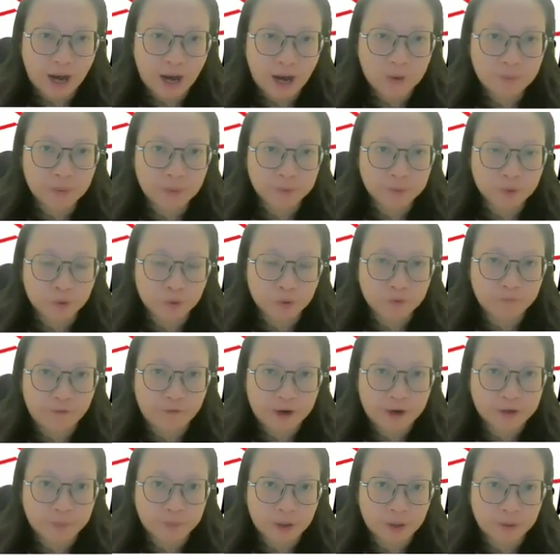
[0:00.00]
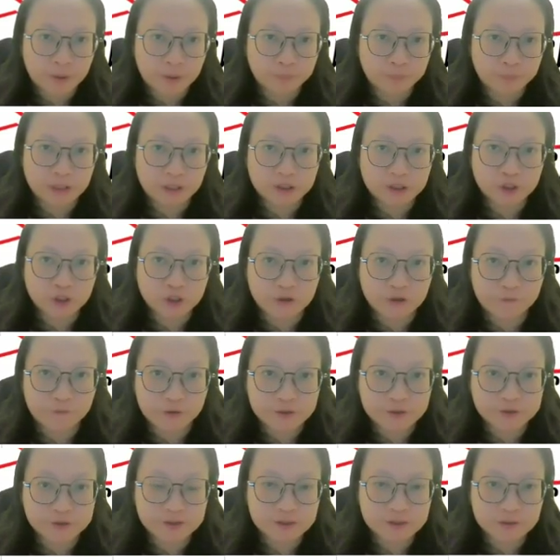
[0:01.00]
I'm going to find my potential
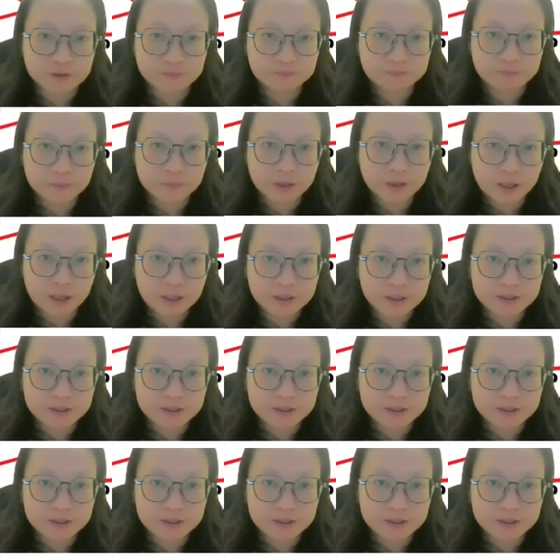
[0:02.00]
difference. Yeah,